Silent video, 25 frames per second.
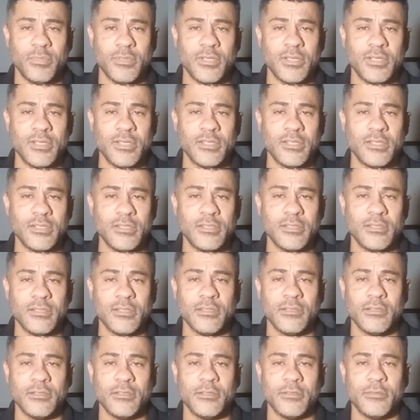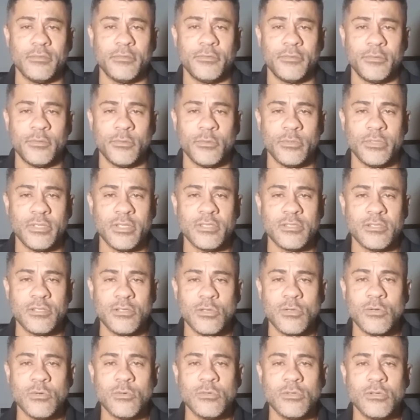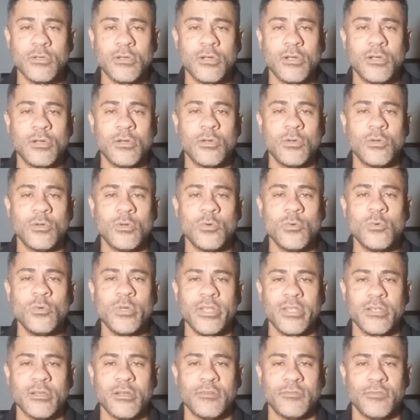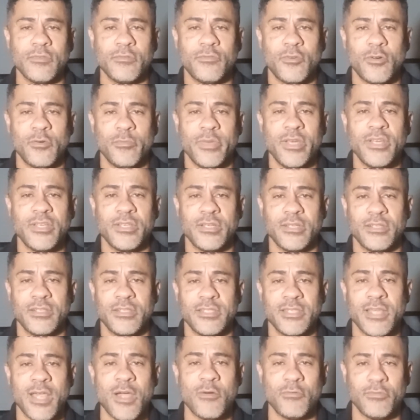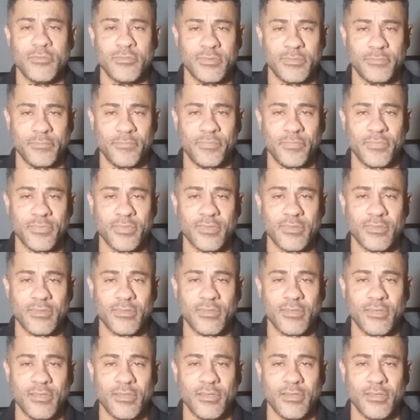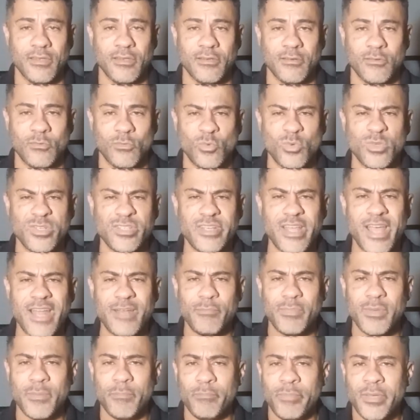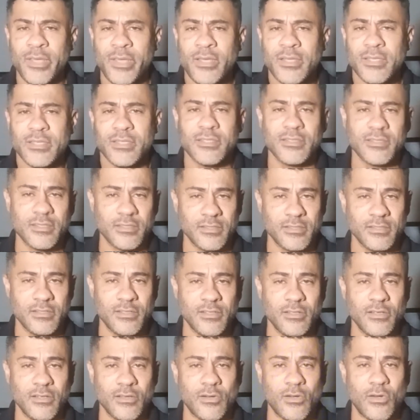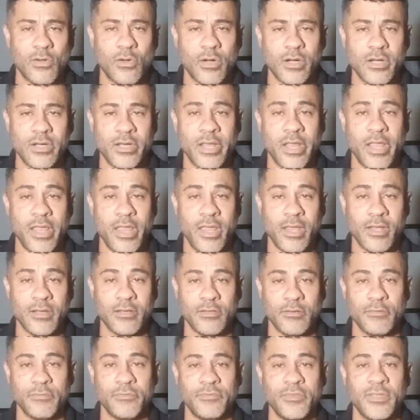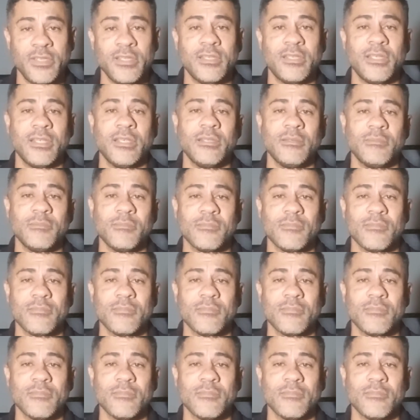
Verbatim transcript: but through the slow cooling of information itself. Would that be peace or the end of thinking?